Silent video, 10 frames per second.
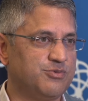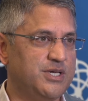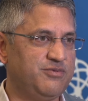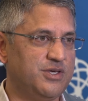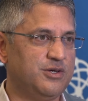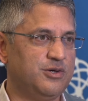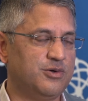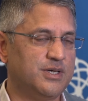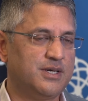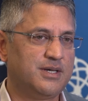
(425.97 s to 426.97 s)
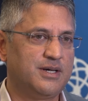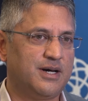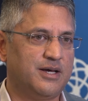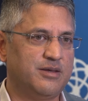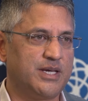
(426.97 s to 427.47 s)
We view
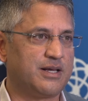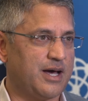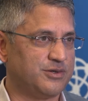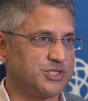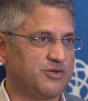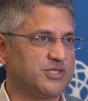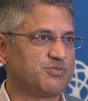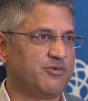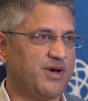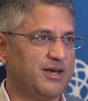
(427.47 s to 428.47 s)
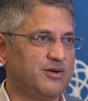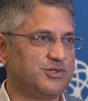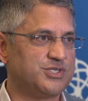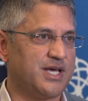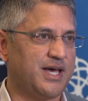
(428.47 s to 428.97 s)
the big cloud service
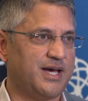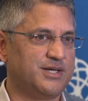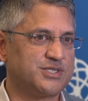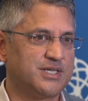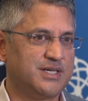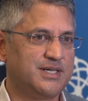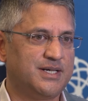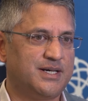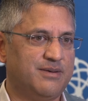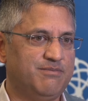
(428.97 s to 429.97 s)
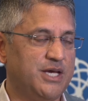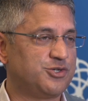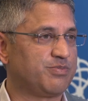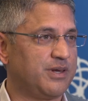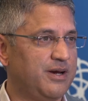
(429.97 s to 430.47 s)
providers as
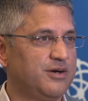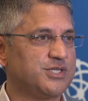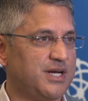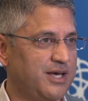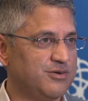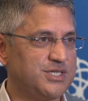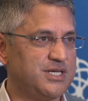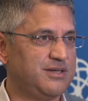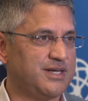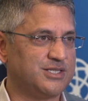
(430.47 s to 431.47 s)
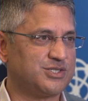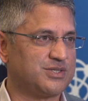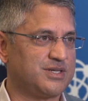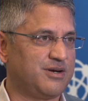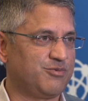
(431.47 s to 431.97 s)
major players in IoT.
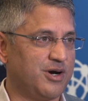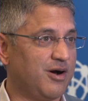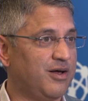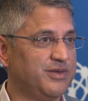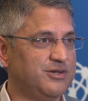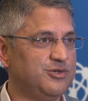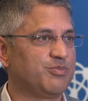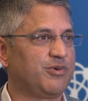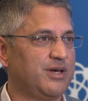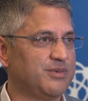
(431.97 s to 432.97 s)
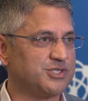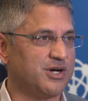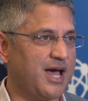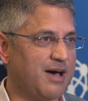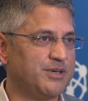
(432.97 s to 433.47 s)
That's kind of where all the new deployments
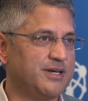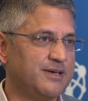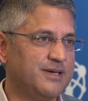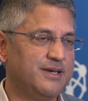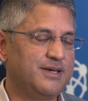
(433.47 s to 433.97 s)
are happening.